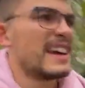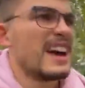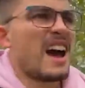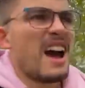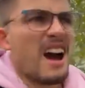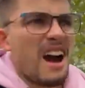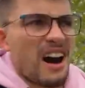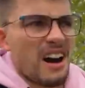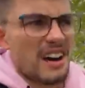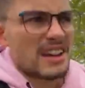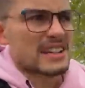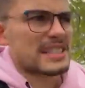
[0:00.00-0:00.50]

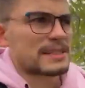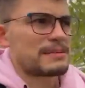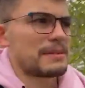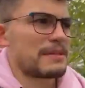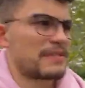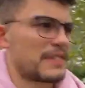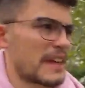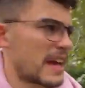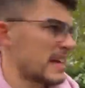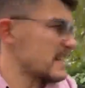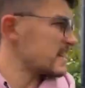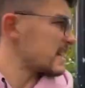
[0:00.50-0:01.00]
Asked them if
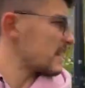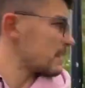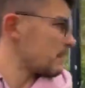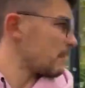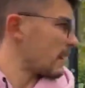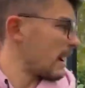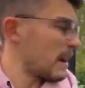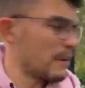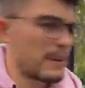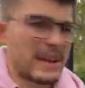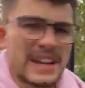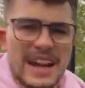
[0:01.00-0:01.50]
there's any way
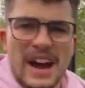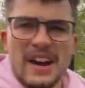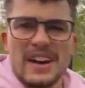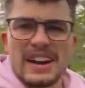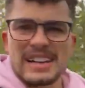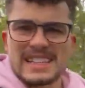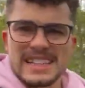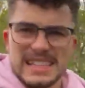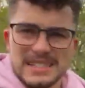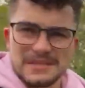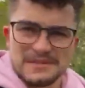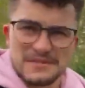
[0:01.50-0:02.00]
we can go in and
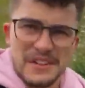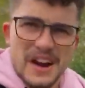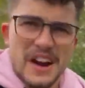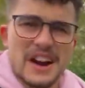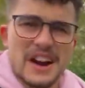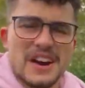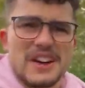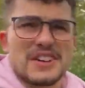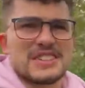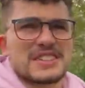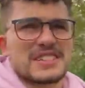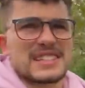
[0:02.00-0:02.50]
take some
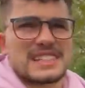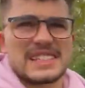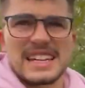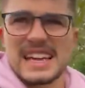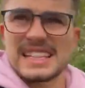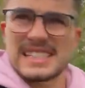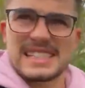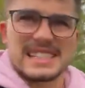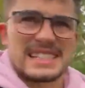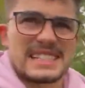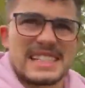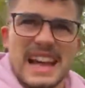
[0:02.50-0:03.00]
photos, and there's
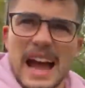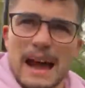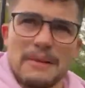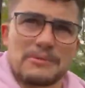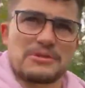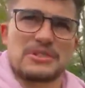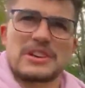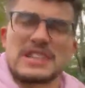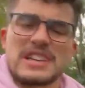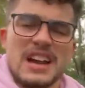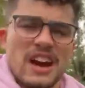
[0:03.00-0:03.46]
absolutely no